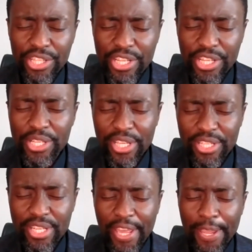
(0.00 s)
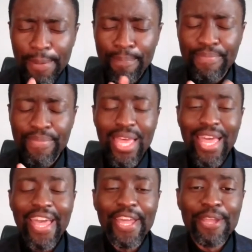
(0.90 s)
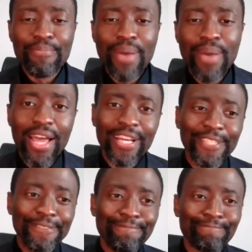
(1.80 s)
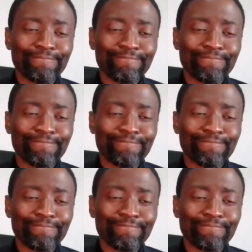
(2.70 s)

Jesus' name. Amen.